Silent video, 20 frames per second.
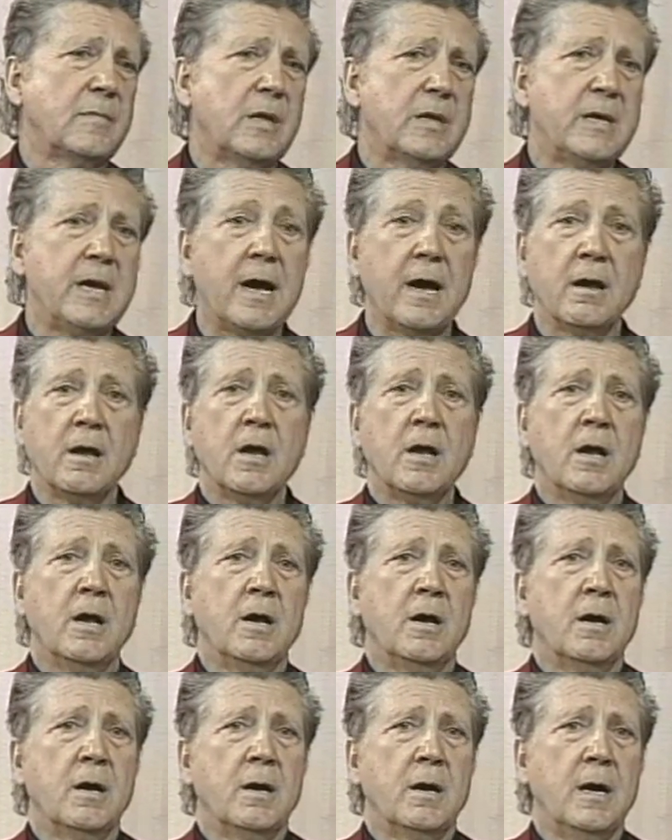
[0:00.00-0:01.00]
Yeah.
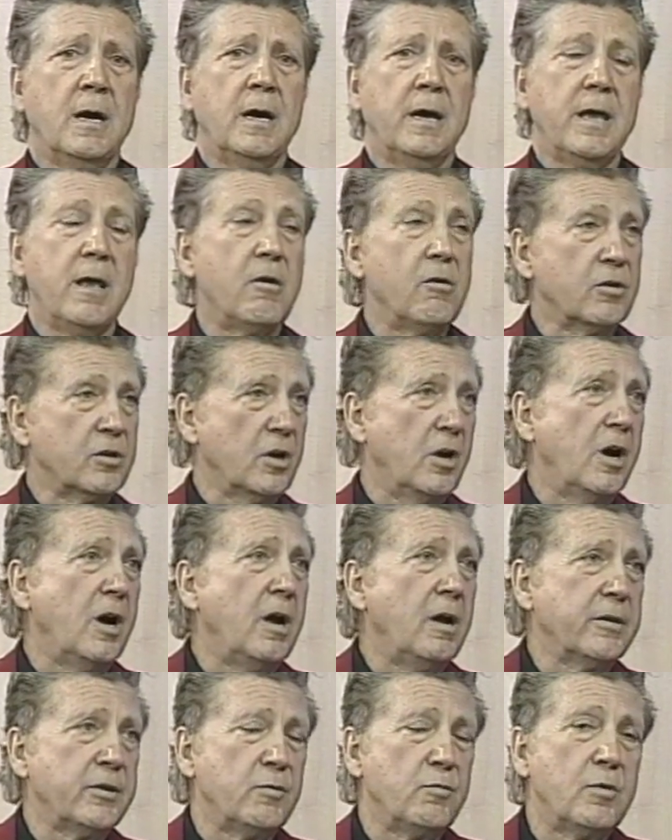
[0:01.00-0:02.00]

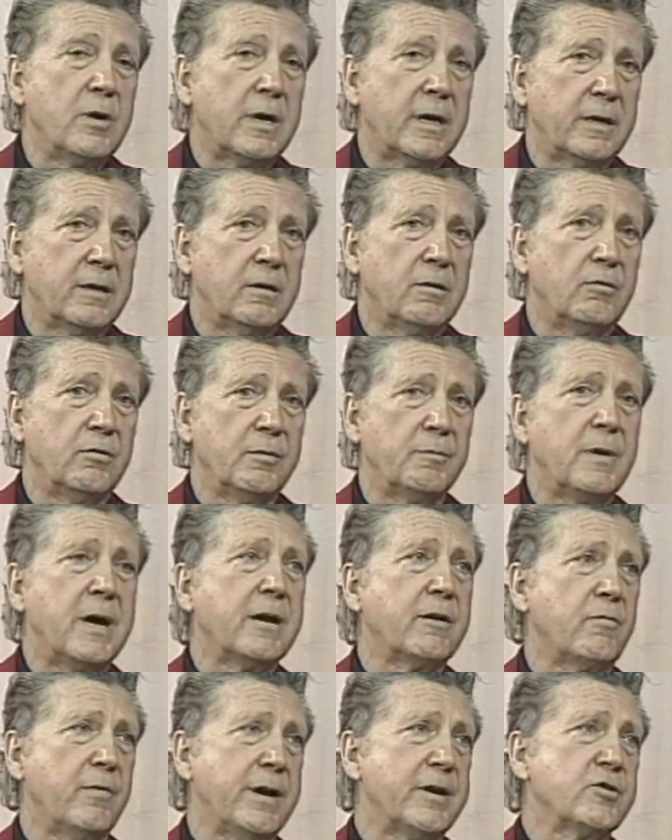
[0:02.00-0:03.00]
Alcohol, you want to go in
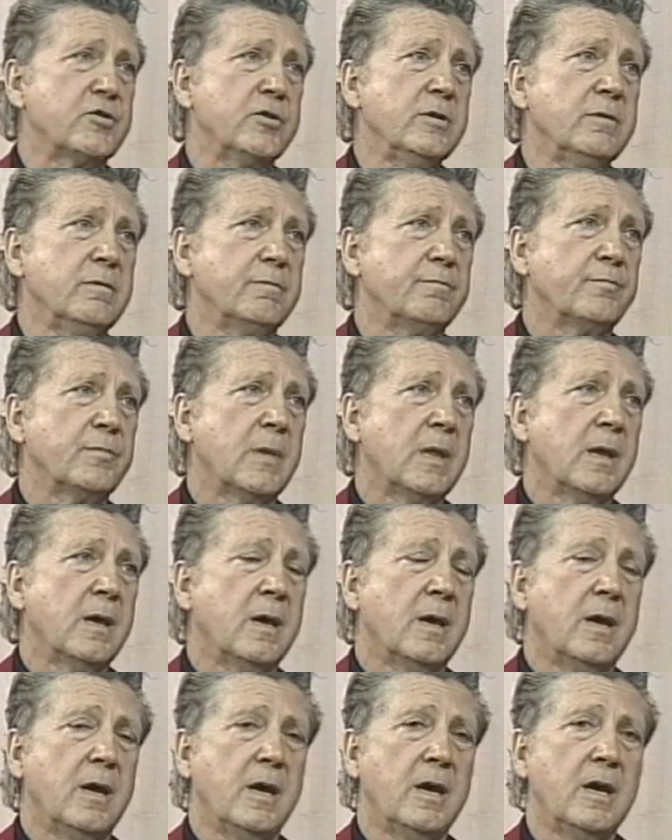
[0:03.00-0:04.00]
moderation,
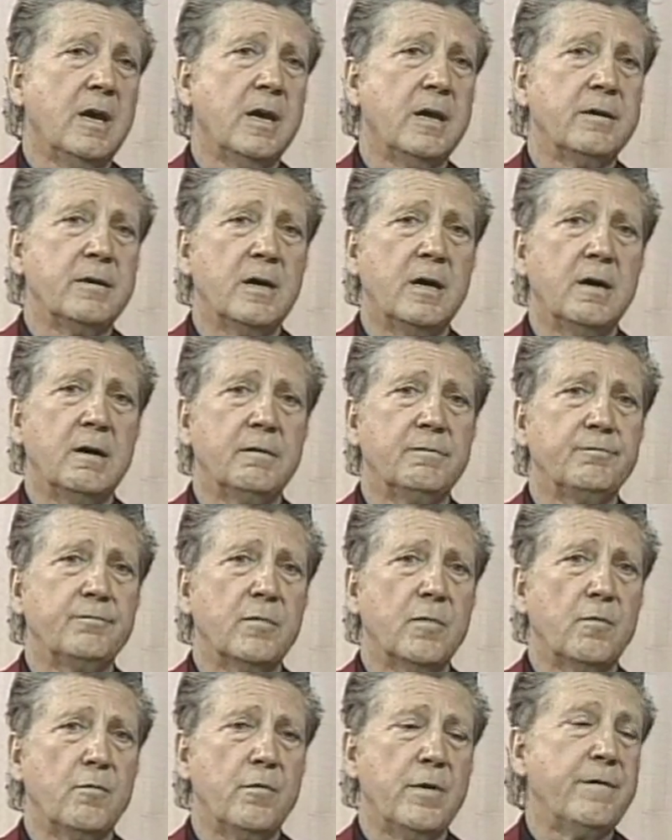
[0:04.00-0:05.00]
and
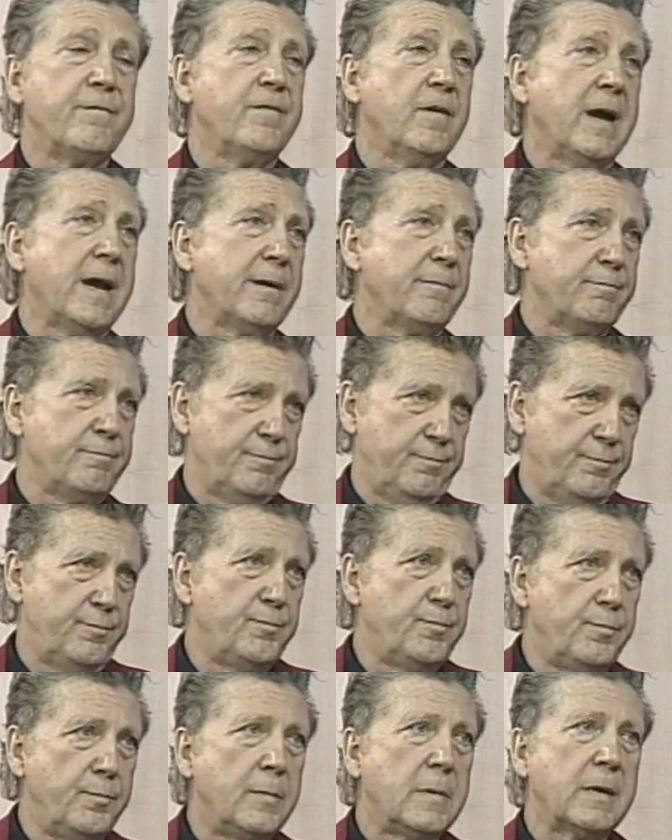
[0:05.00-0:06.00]
refined
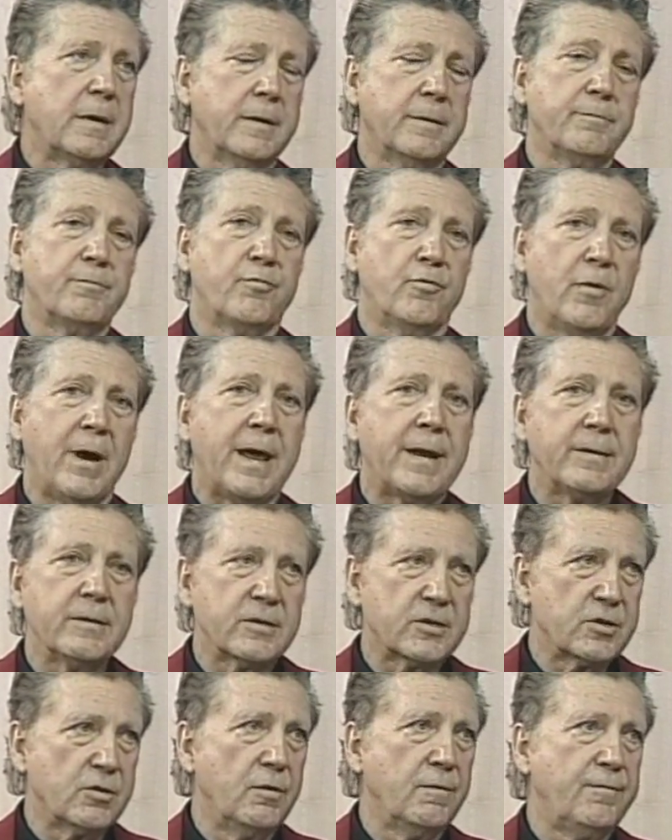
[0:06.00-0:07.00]
bread
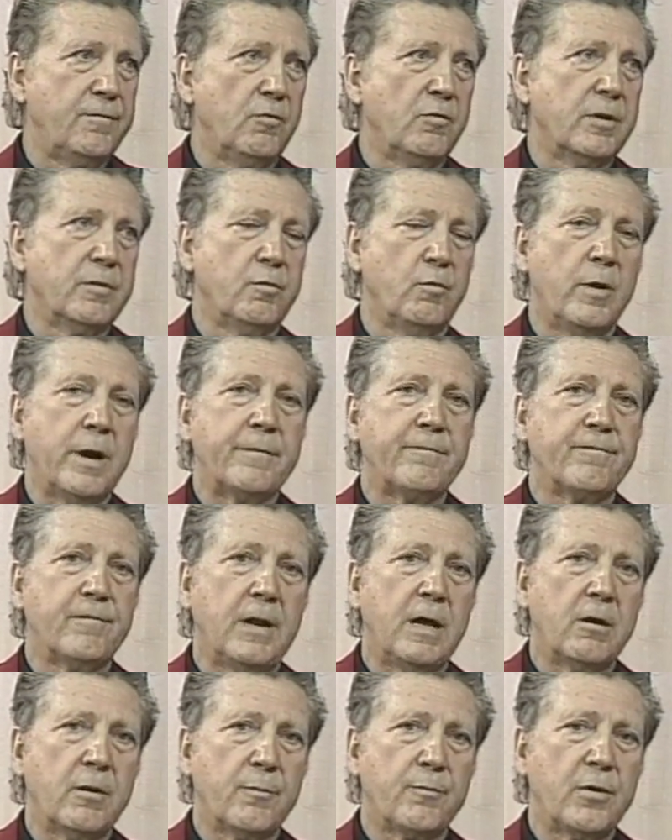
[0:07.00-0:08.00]
and so forth, white flour